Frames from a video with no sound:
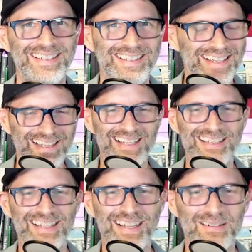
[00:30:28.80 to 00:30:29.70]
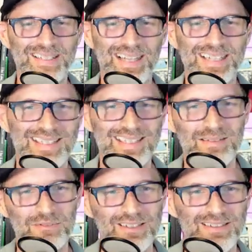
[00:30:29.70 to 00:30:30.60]
gotta let it let it let it
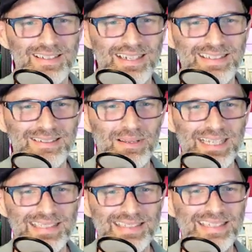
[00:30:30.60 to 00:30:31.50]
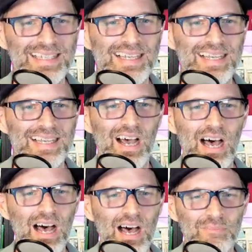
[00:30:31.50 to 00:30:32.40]
simmer gotta let it baste
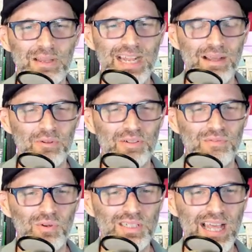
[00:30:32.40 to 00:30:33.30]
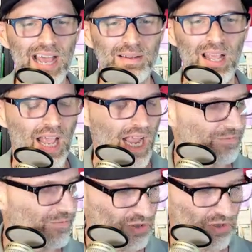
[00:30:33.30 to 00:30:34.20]
ah man i'm looking forward to that hey
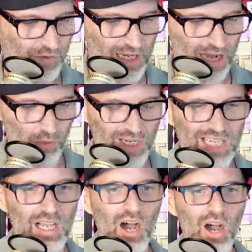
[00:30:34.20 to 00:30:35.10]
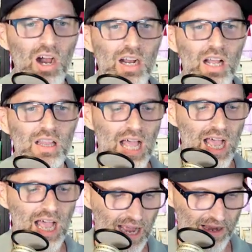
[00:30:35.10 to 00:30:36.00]
folks don't forget we are
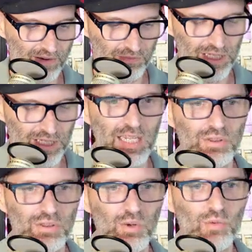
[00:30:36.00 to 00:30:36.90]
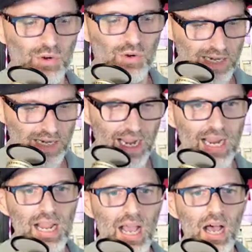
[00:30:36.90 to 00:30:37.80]
live monday through
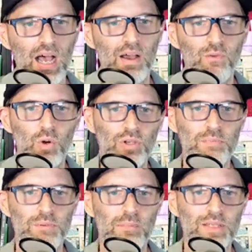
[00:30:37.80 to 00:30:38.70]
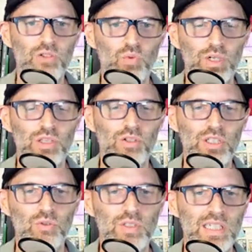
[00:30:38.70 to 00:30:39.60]
friday uh p.m eastern
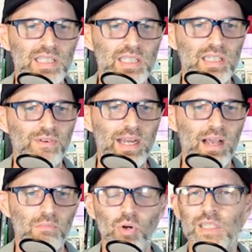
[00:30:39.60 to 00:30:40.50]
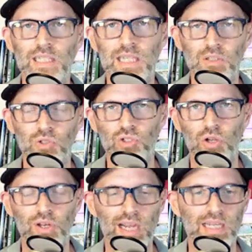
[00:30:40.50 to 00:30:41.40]
2030 utc find out more at
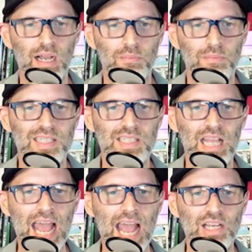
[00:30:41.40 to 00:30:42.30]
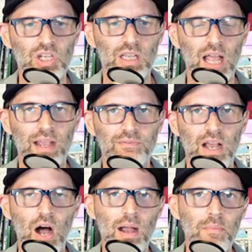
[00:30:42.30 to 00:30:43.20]
dailytechnewsshow.com slash live
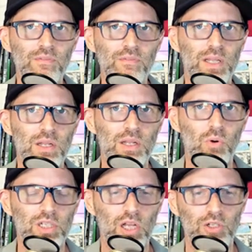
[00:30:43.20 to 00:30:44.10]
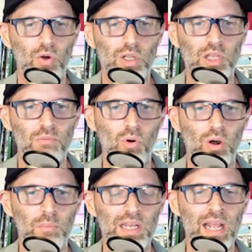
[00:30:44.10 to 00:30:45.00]
now i'm off monday working on know a little more
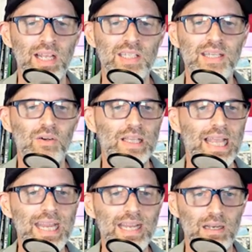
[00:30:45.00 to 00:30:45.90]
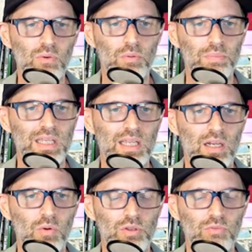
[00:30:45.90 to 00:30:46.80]
but sarah lane will be
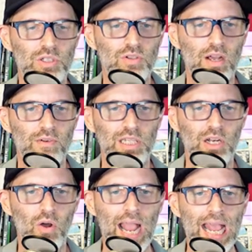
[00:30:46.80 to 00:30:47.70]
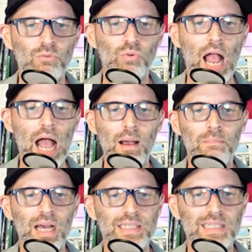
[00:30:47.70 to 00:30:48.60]
here with rich Stroffolino and rob
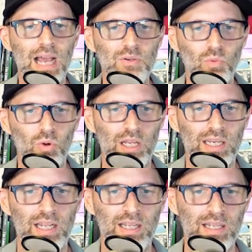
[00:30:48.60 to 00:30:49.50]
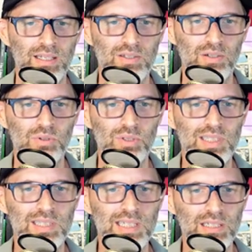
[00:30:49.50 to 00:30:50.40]
dunewood so we'll Ooh.
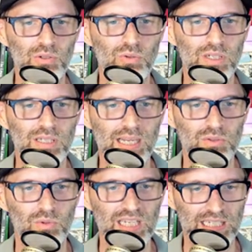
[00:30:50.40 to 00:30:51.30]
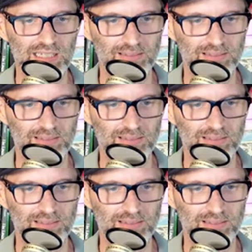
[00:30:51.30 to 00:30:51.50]
see you next week